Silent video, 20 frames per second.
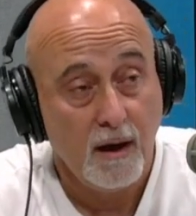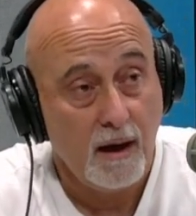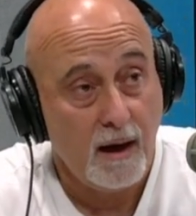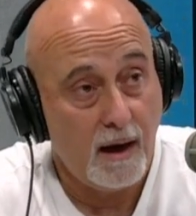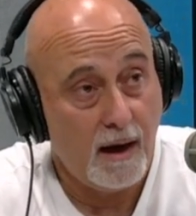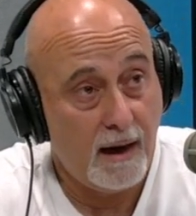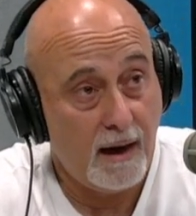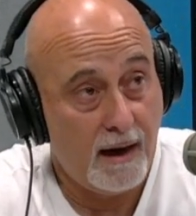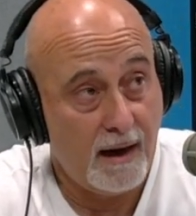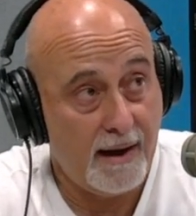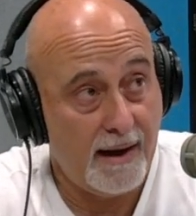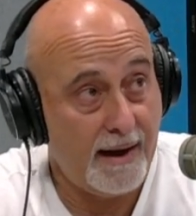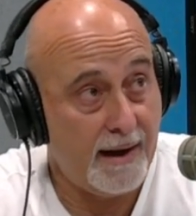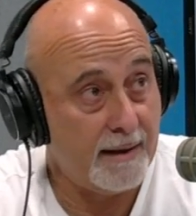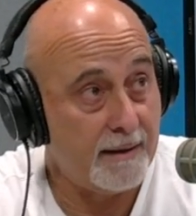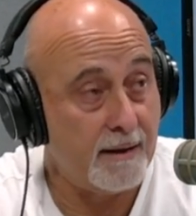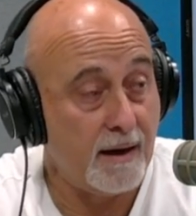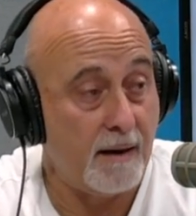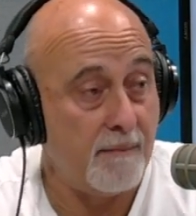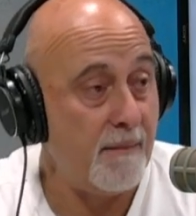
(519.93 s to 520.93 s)

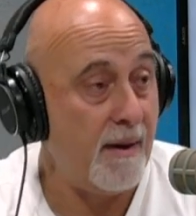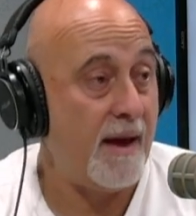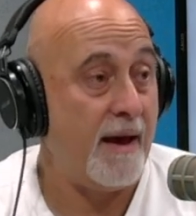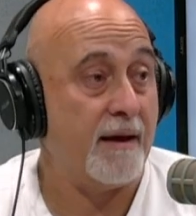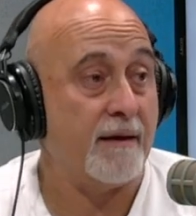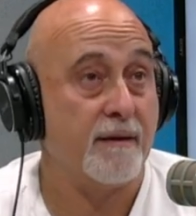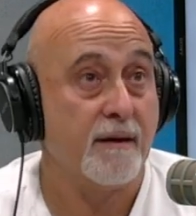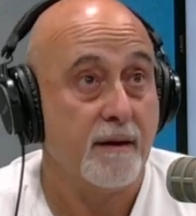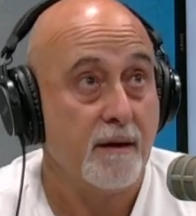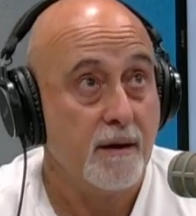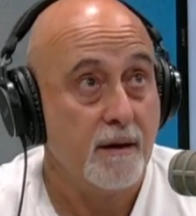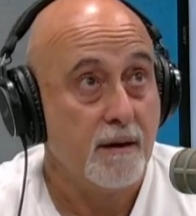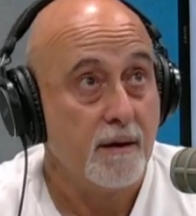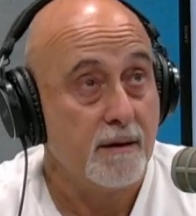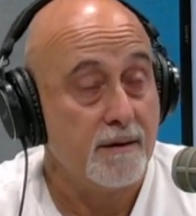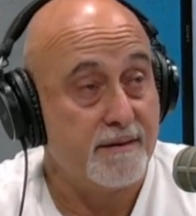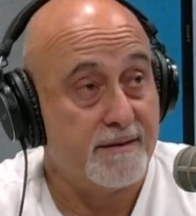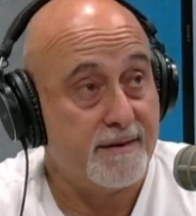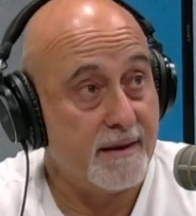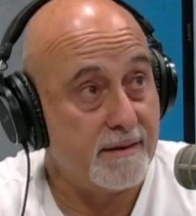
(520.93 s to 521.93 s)
And, man,
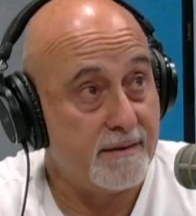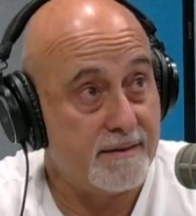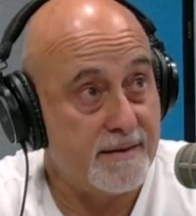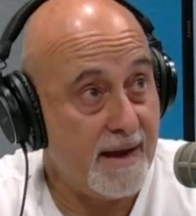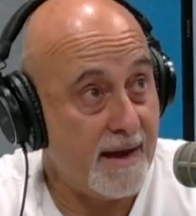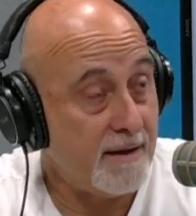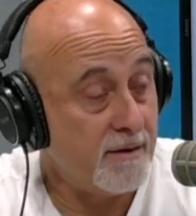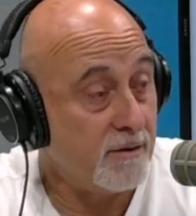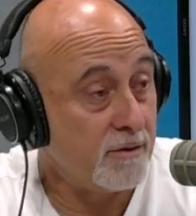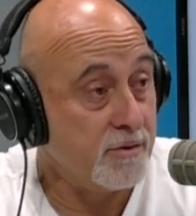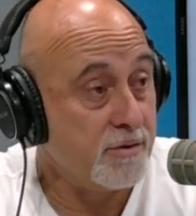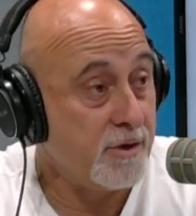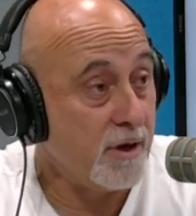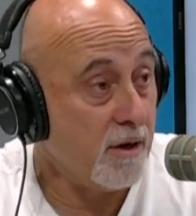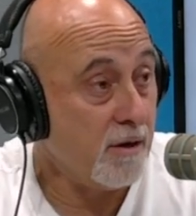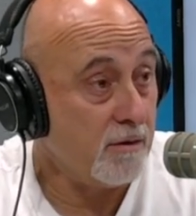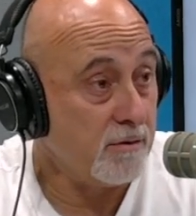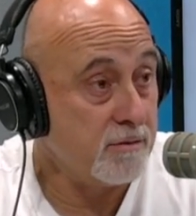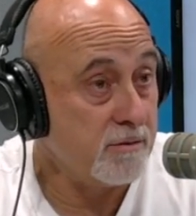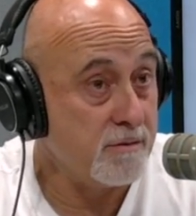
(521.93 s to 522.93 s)
Daniel
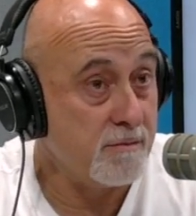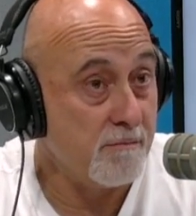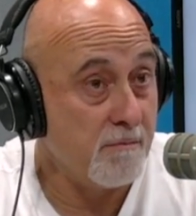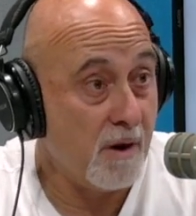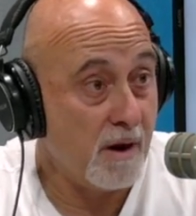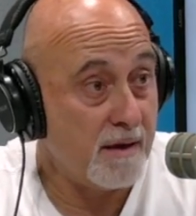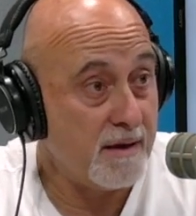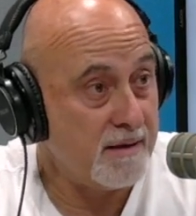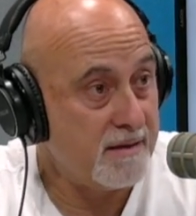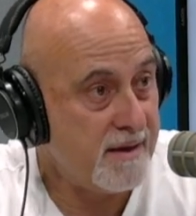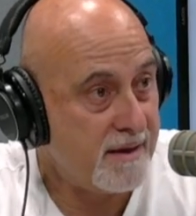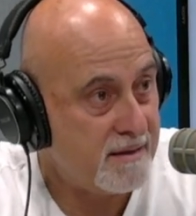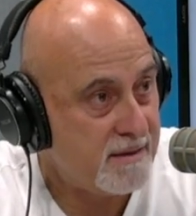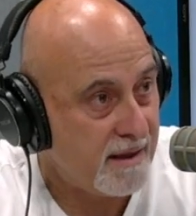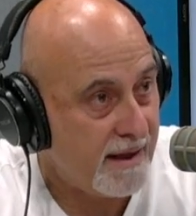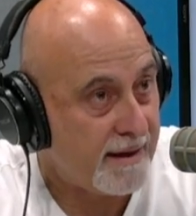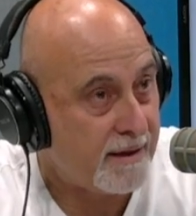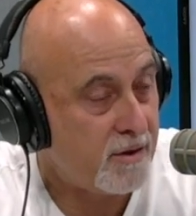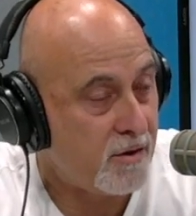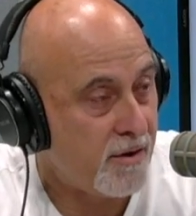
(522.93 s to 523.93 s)
Jones, it's
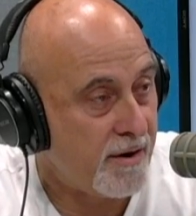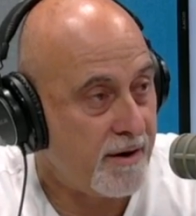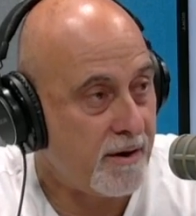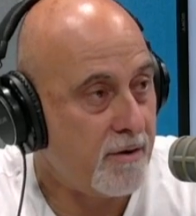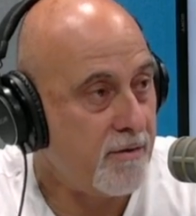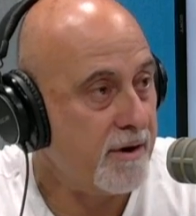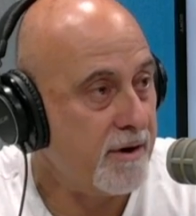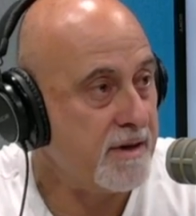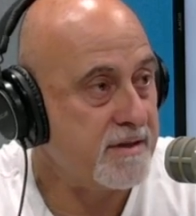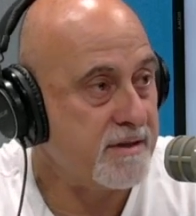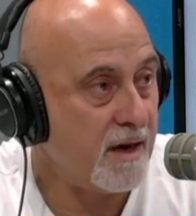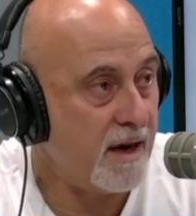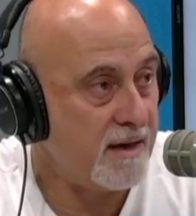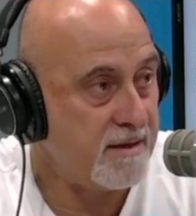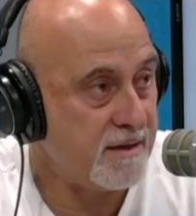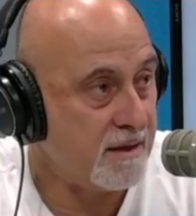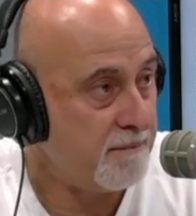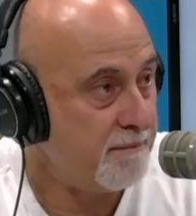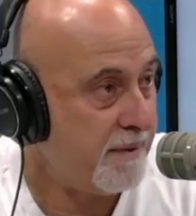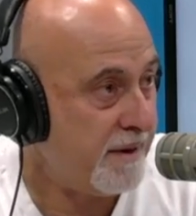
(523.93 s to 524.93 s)
like
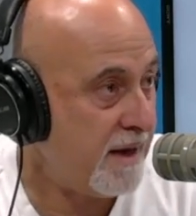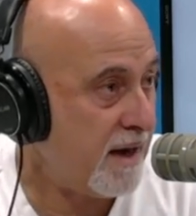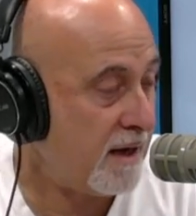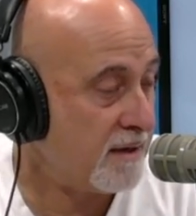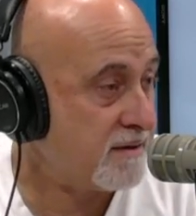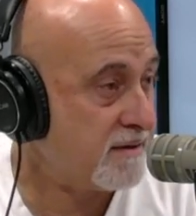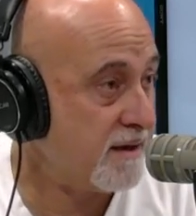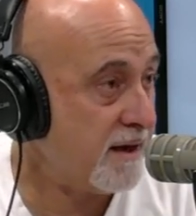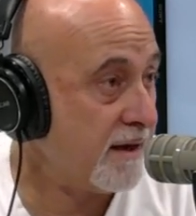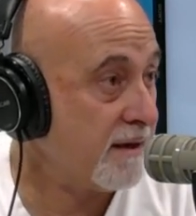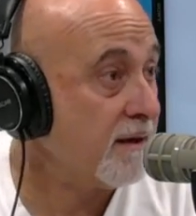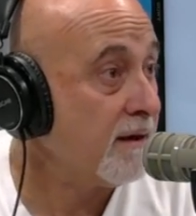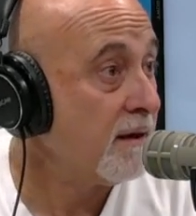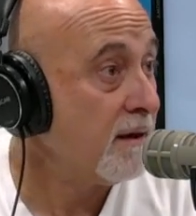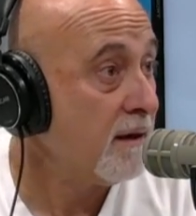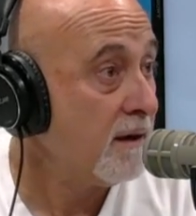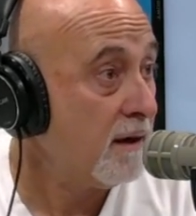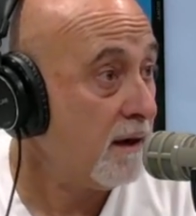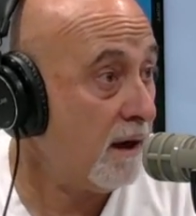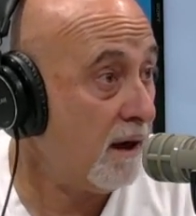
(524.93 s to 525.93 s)
criticizing Beyonce
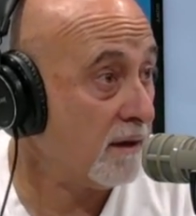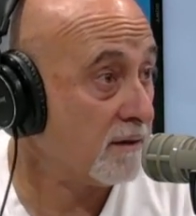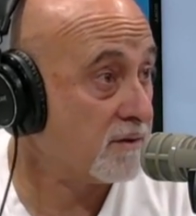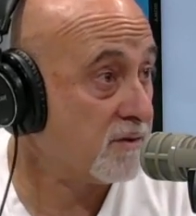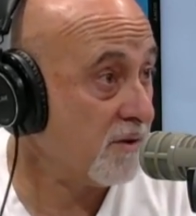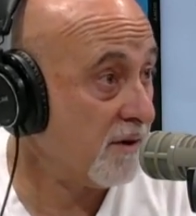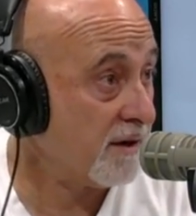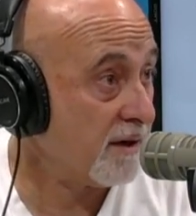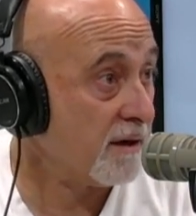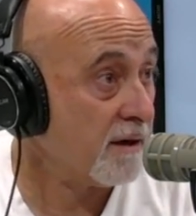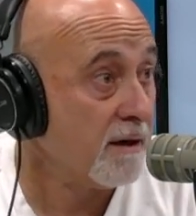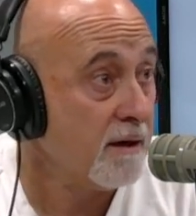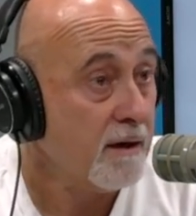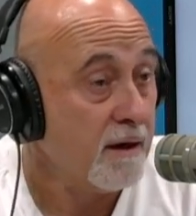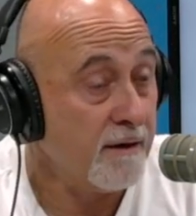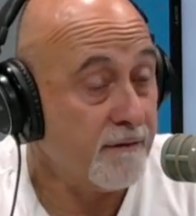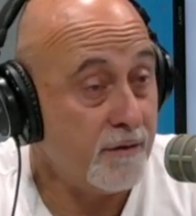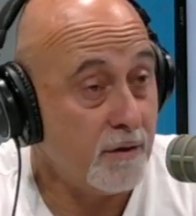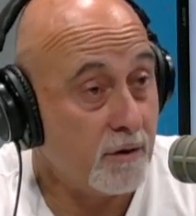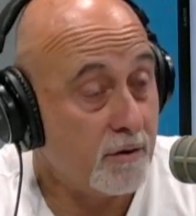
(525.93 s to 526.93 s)
on Twitter.
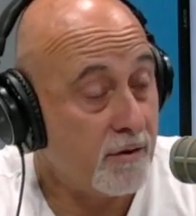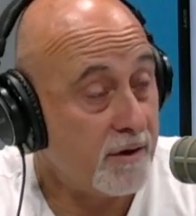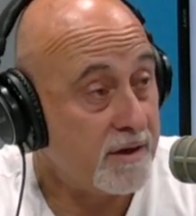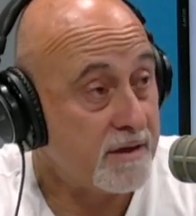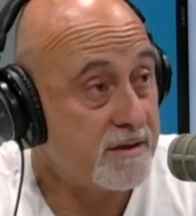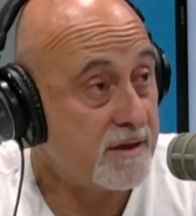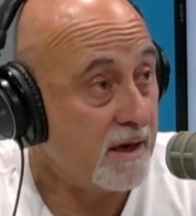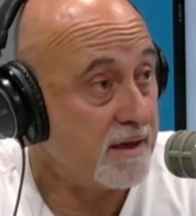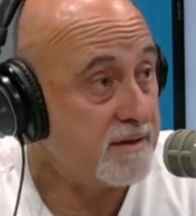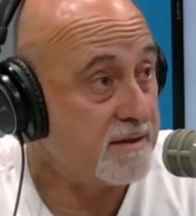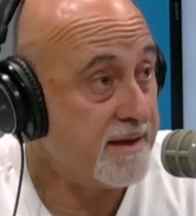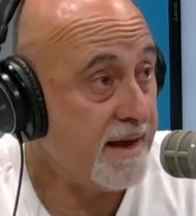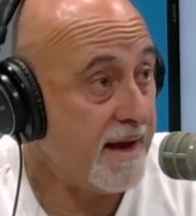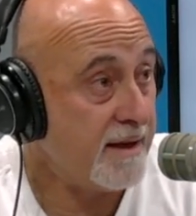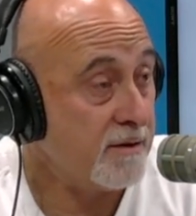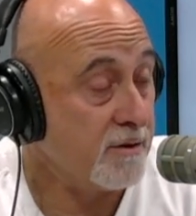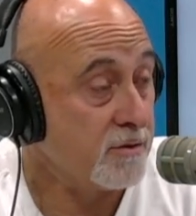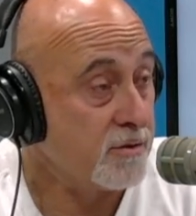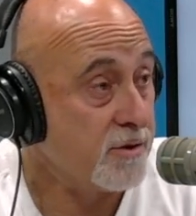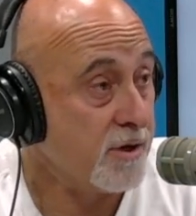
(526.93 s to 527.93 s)
If you criticize
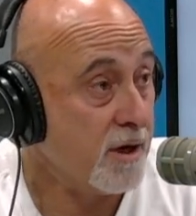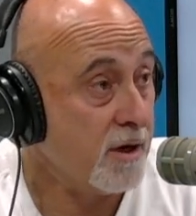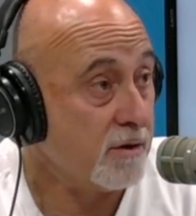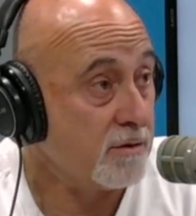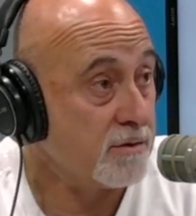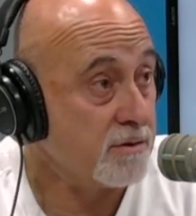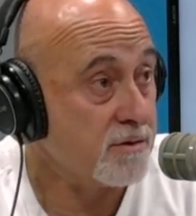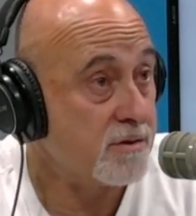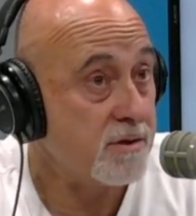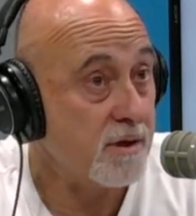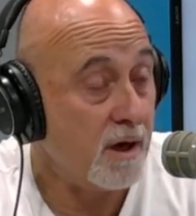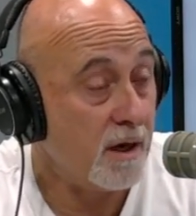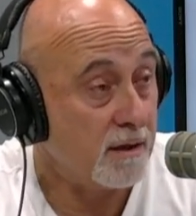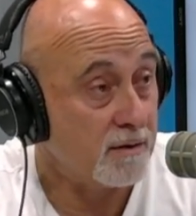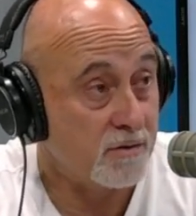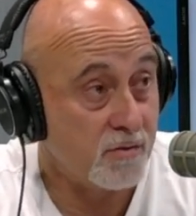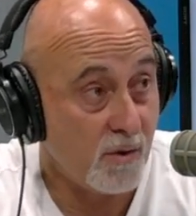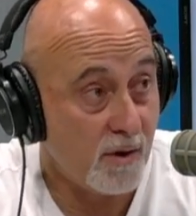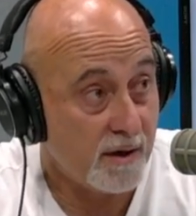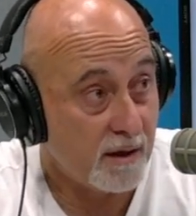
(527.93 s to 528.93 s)
Daniel Jones on
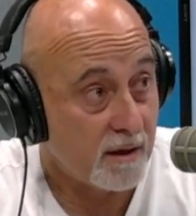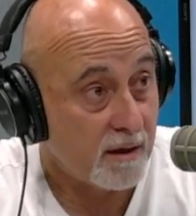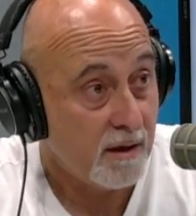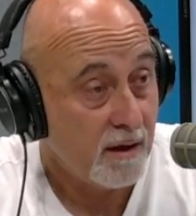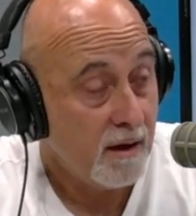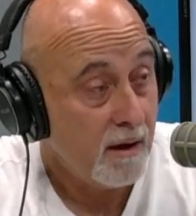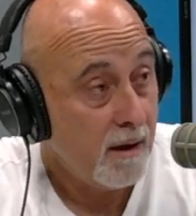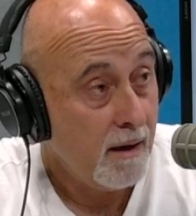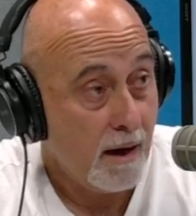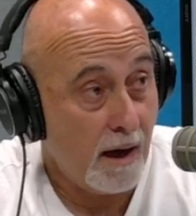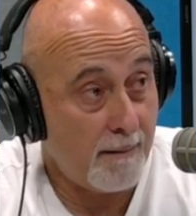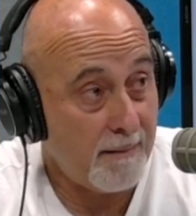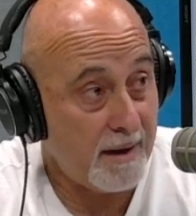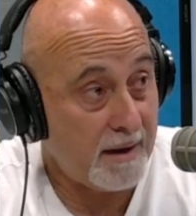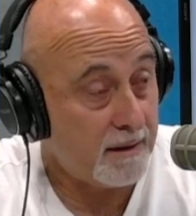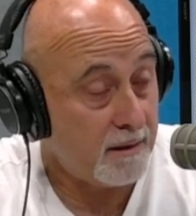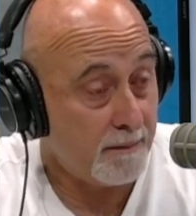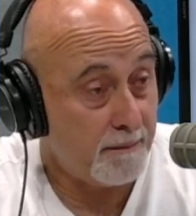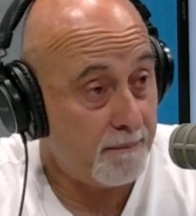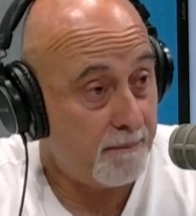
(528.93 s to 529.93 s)
Twitter, I
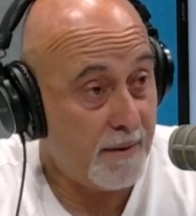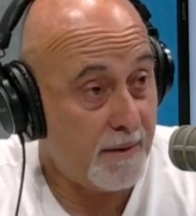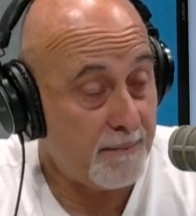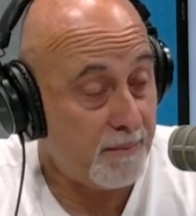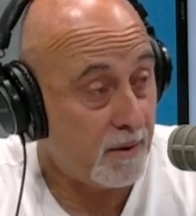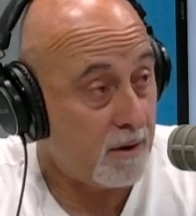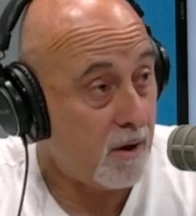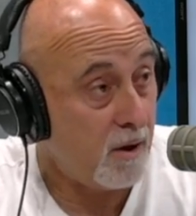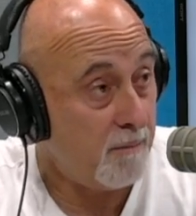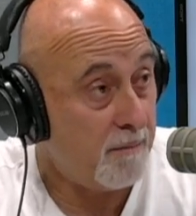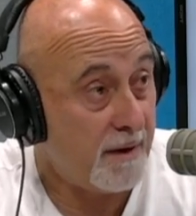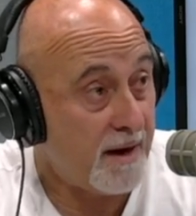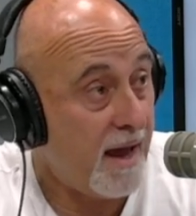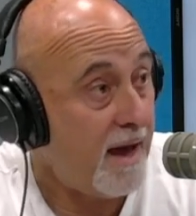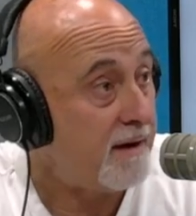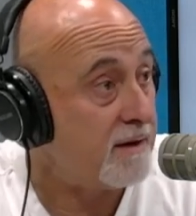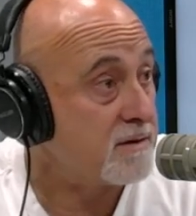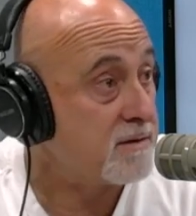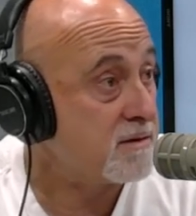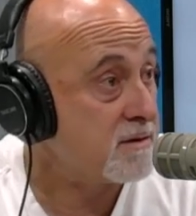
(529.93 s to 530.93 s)
mean, the people go
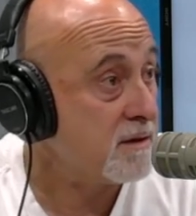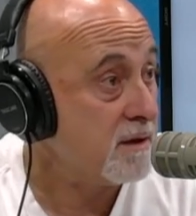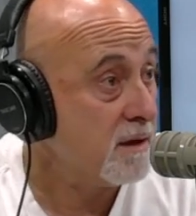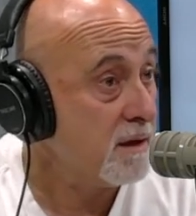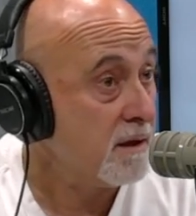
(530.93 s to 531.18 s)
bananas.